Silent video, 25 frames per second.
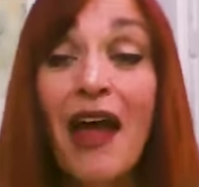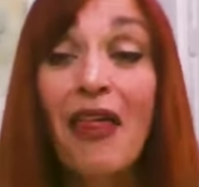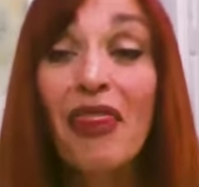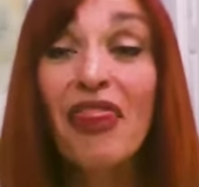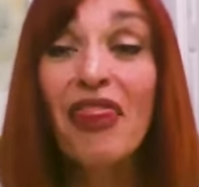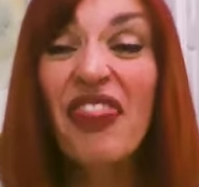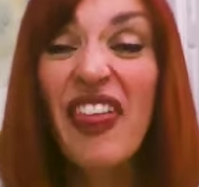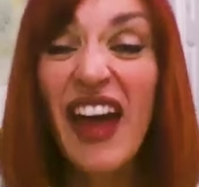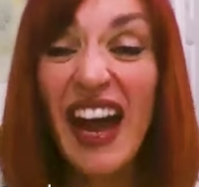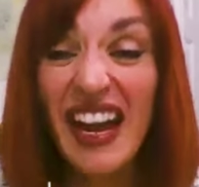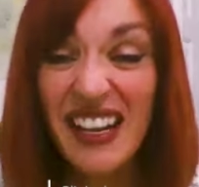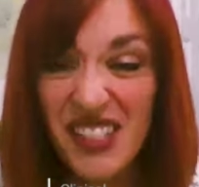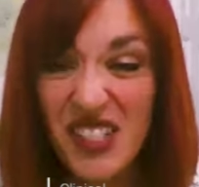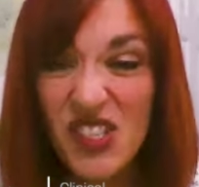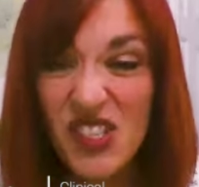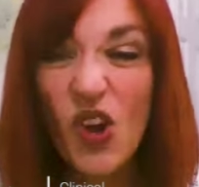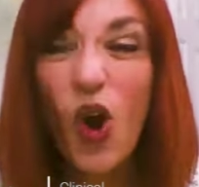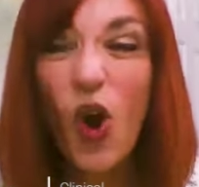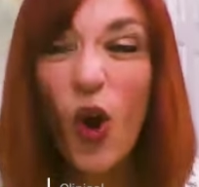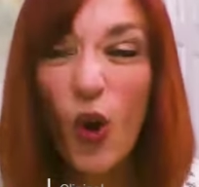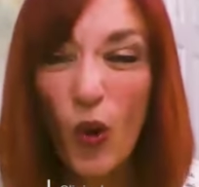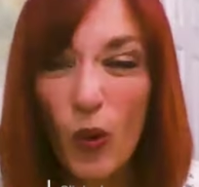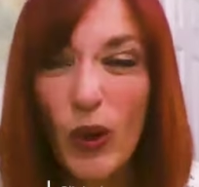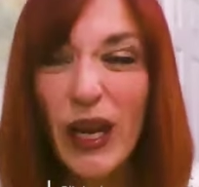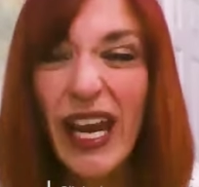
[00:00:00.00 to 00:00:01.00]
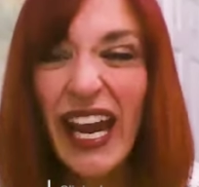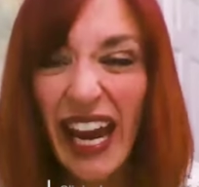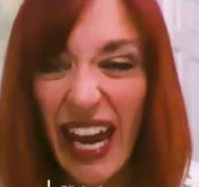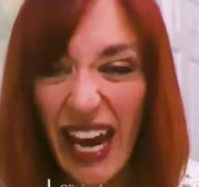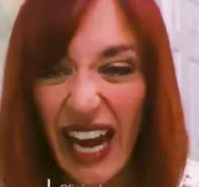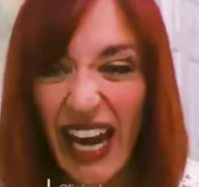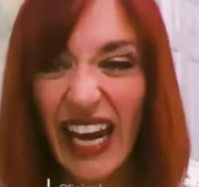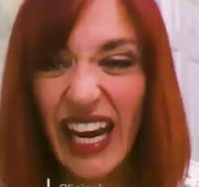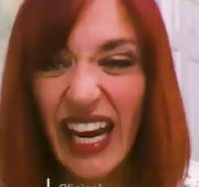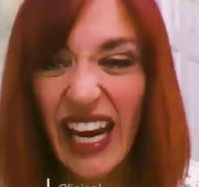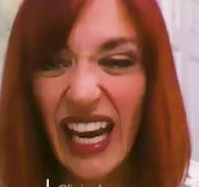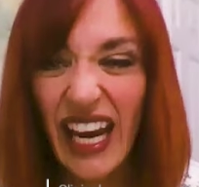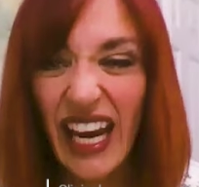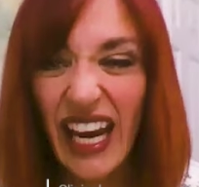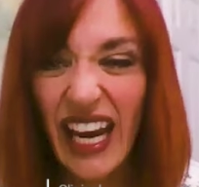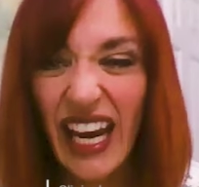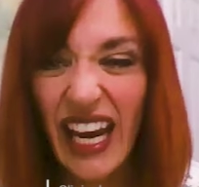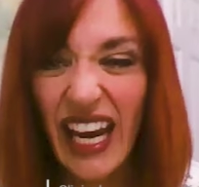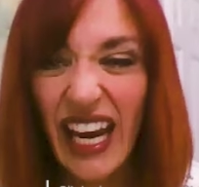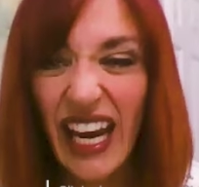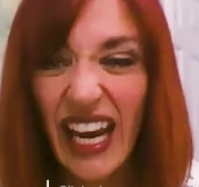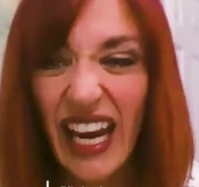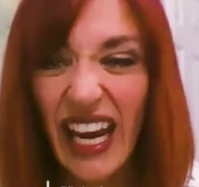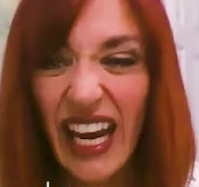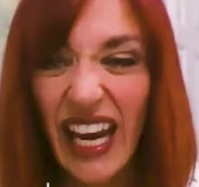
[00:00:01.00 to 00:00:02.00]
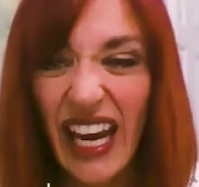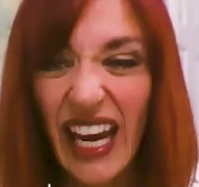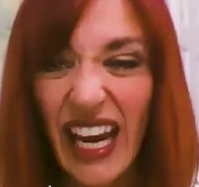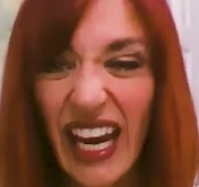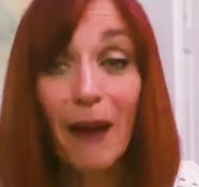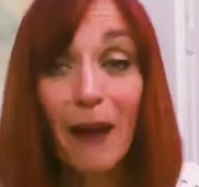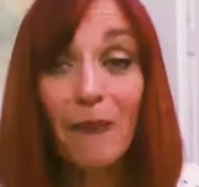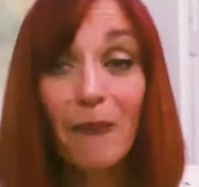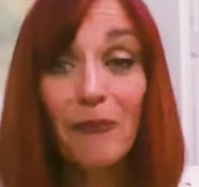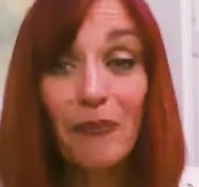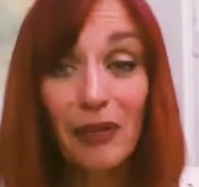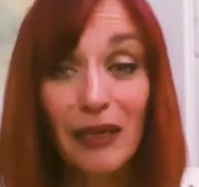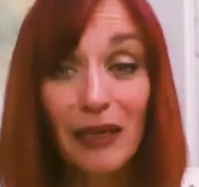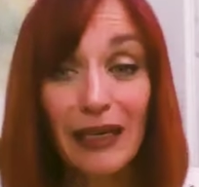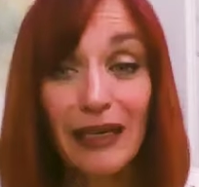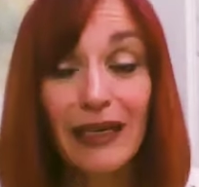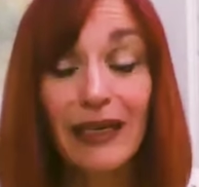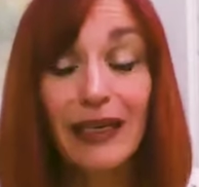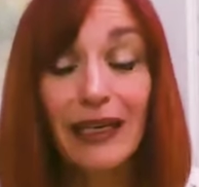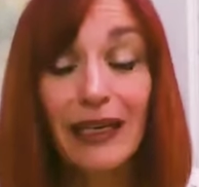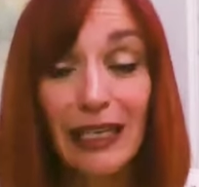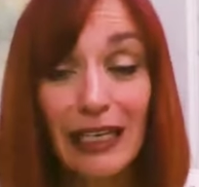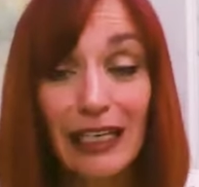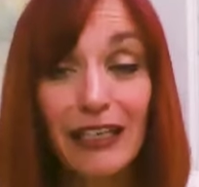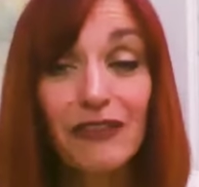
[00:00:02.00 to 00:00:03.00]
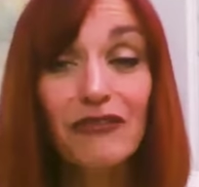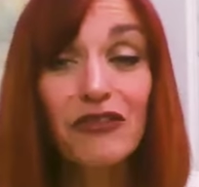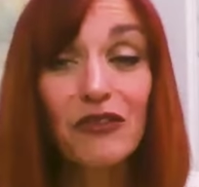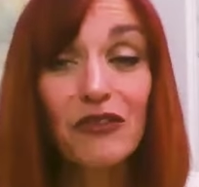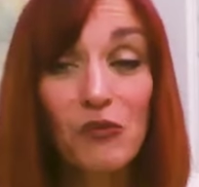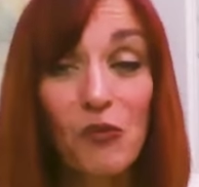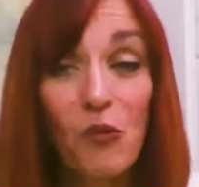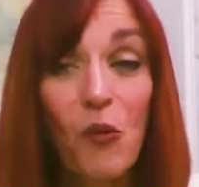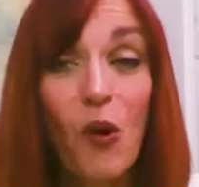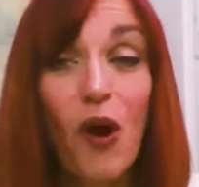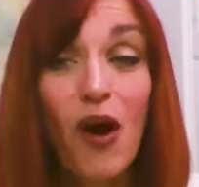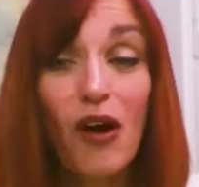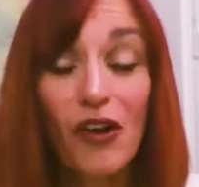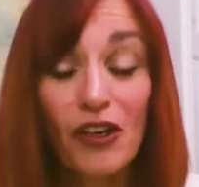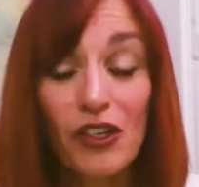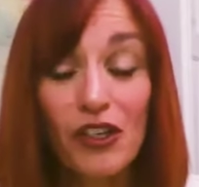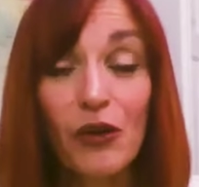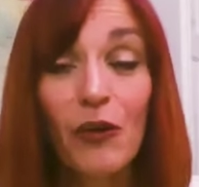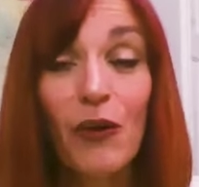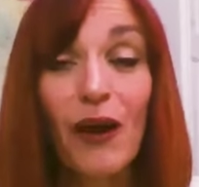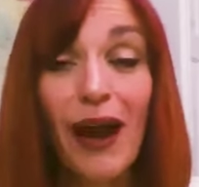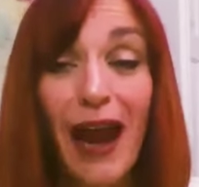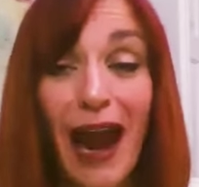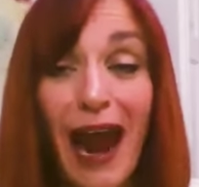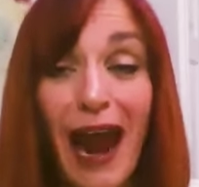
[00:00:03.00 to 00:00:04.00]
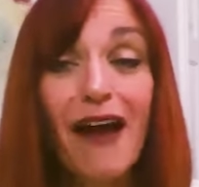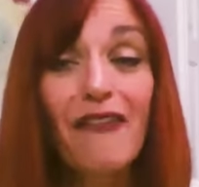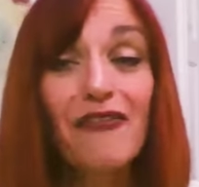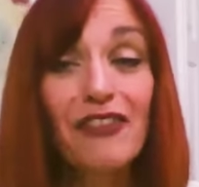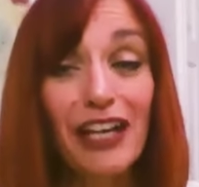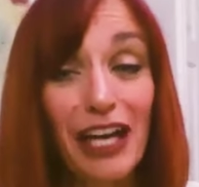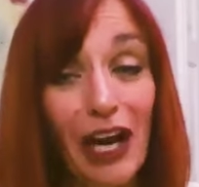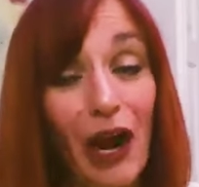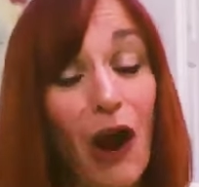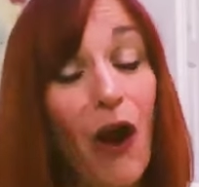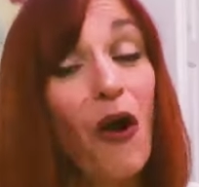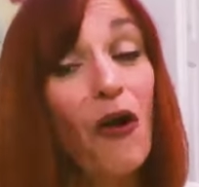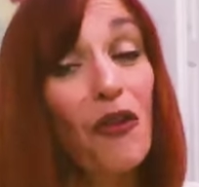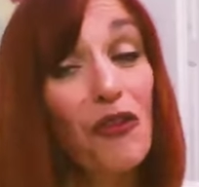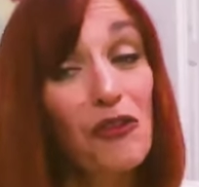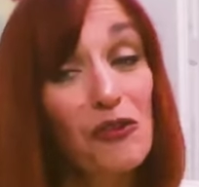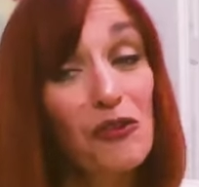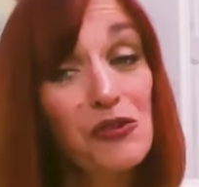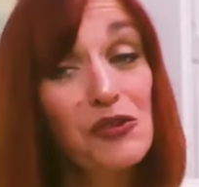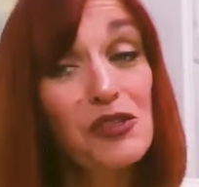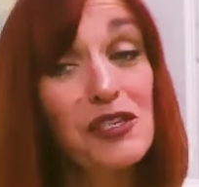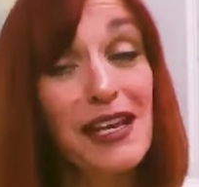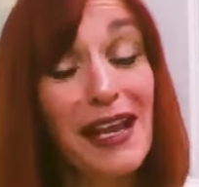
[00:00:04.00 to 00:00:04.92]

That's okay. You can keep tapping even while you're having all those